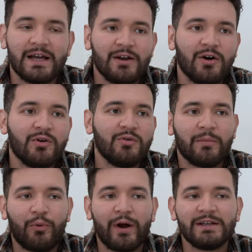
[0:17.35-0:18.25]
I know the
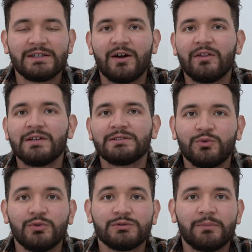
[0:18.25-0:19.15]
pricing on these
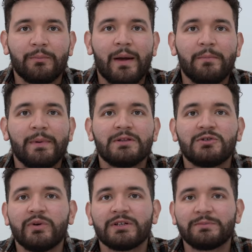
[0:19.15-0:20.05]
tools might be
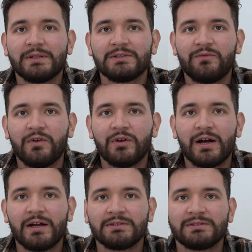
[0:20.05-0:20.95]
too expensive for you
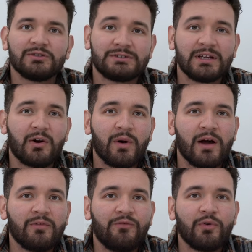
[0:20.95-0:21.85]
guys. So stick
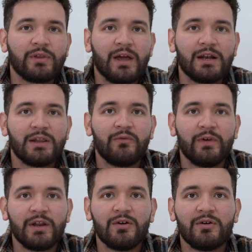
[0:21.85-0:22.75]
around for the end of the
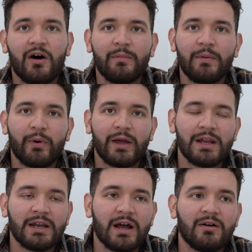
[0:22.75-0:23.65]
video. I'll be
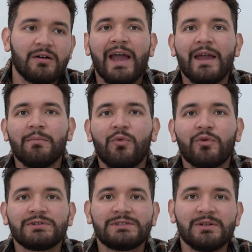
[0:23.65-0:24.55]
breaking down a
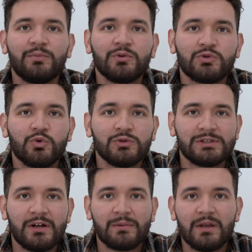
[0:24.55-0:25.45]
more simple tool
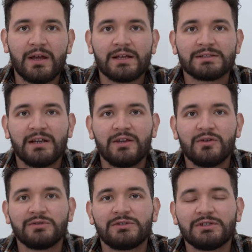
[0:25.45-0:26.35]
setup that you guys can
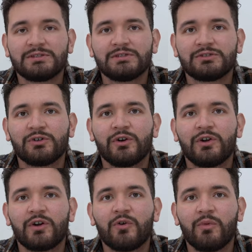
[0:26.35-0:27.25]
use just to start
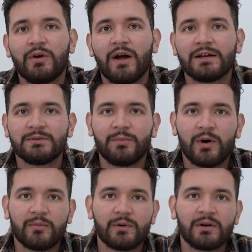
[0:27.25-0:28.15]
your career as a
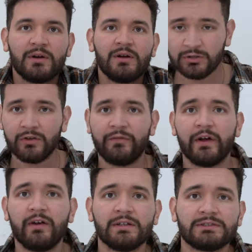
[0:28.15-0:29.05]
barber. So the
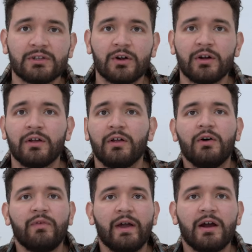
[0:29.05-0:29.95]
very start of a